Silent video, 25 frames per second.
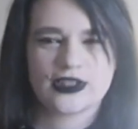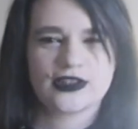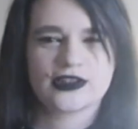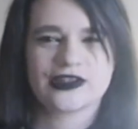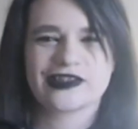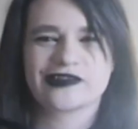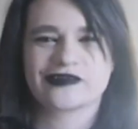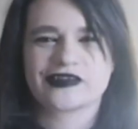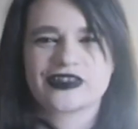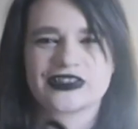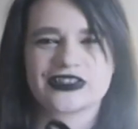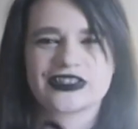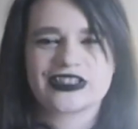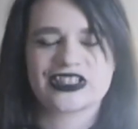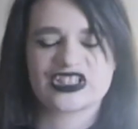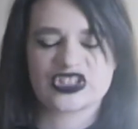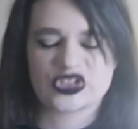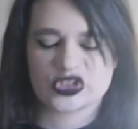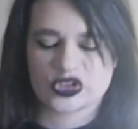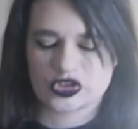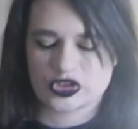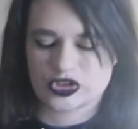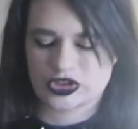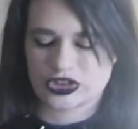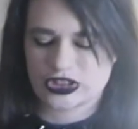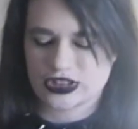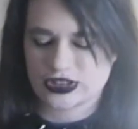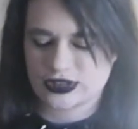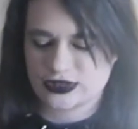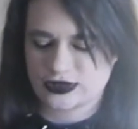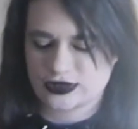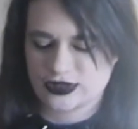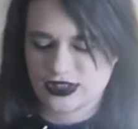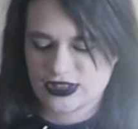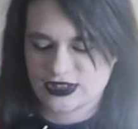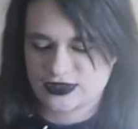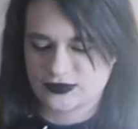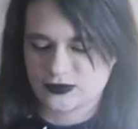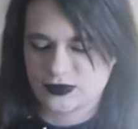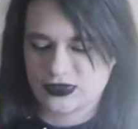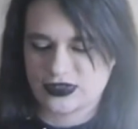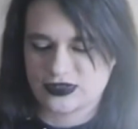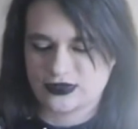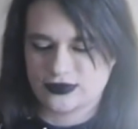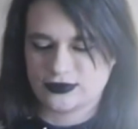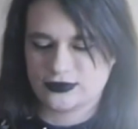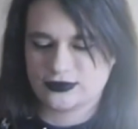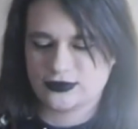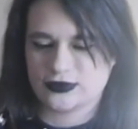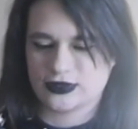they're really sturdy as
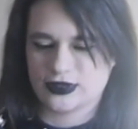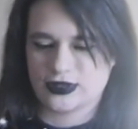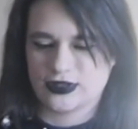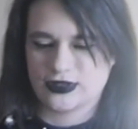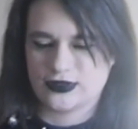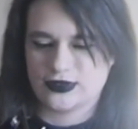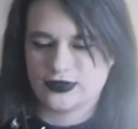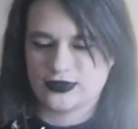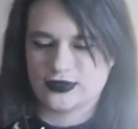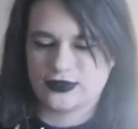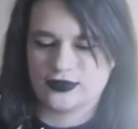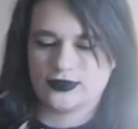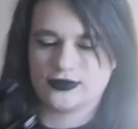well. Uh,